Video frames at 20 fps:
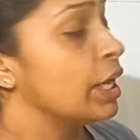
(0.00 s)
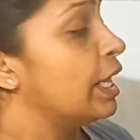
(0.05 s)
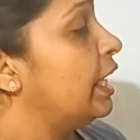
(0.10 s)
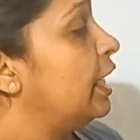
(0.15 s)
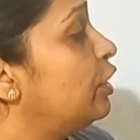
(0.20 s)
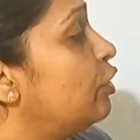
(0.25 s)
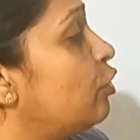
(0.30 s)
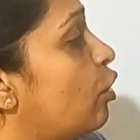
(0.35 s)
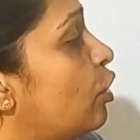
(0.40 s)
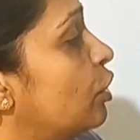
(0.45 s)

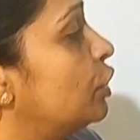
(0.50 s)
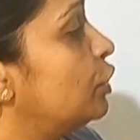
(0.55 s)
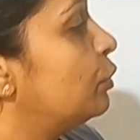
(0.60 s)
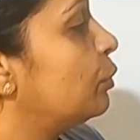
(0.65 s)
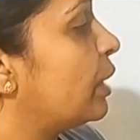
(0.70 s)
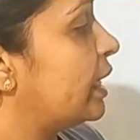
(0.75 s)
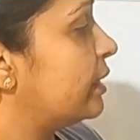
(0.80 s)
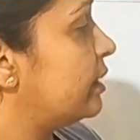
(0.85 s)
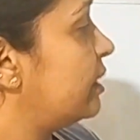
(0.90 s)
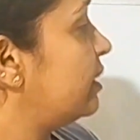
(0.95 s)
In order
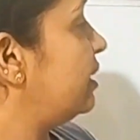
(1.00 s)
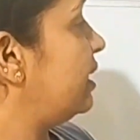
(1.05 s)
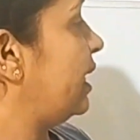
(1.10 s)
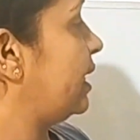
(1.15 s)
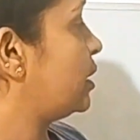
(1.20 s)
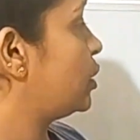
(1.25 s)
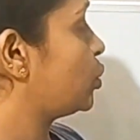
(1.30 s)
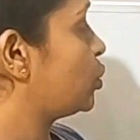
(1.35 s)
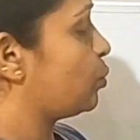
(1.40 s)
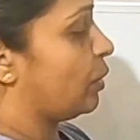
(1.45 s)
to get the
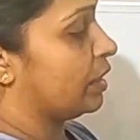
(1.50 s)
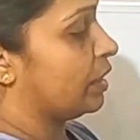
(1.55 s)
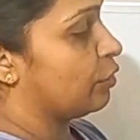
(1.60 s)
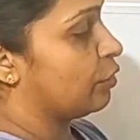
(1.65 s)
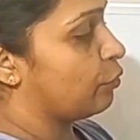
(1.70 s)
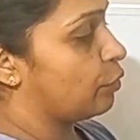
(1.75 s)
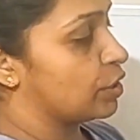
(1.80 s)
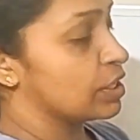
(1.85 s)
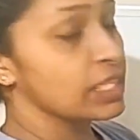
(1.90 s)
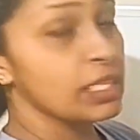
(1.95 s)
next one,
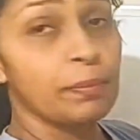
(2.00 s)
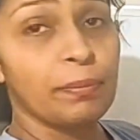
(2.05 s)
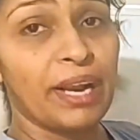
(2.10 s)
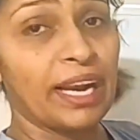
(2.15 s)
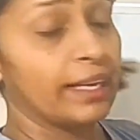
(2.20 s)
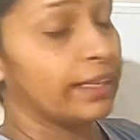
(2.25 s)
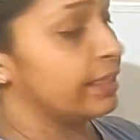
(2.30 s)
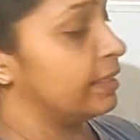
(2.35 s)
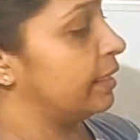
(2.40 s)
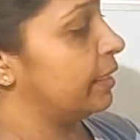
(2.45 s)
now what is the
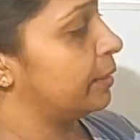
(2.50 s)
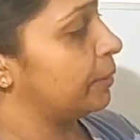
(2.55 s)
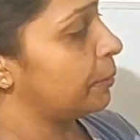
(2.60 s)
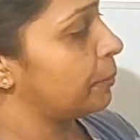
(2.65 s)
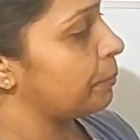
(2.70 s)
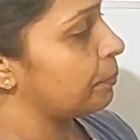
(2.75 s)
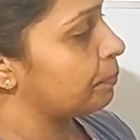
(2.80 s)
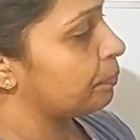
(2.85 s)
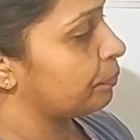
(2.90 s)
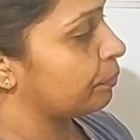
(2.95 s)
pattern
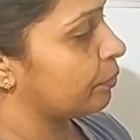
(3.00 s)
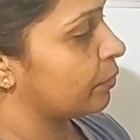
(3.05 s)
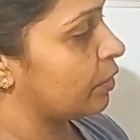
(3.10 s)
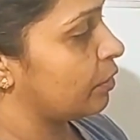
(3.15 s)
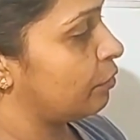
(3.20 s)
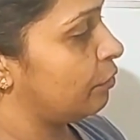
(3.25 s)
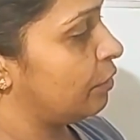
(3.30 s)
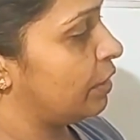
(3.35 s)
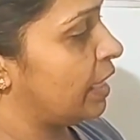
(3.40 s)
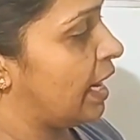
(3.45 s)
here?
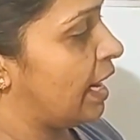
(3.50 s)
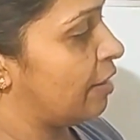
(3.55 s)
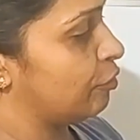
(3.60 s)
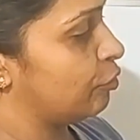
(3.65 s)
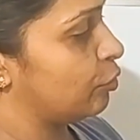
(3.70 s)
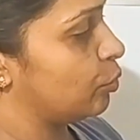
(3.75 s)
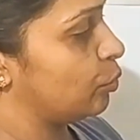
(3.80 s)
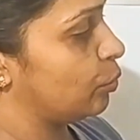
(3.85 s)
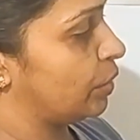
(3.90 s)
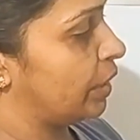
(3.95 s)
We
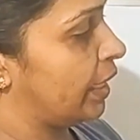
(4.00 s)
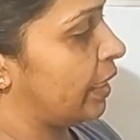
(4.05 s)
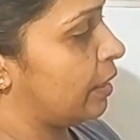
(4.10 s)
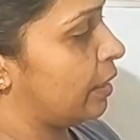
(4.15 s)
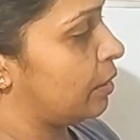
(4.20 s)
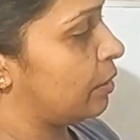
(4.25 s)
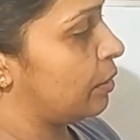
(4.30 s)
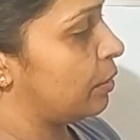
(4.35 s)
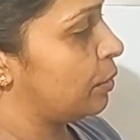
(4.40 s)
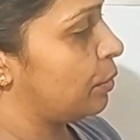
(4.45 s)
have to
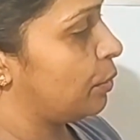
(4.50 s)
take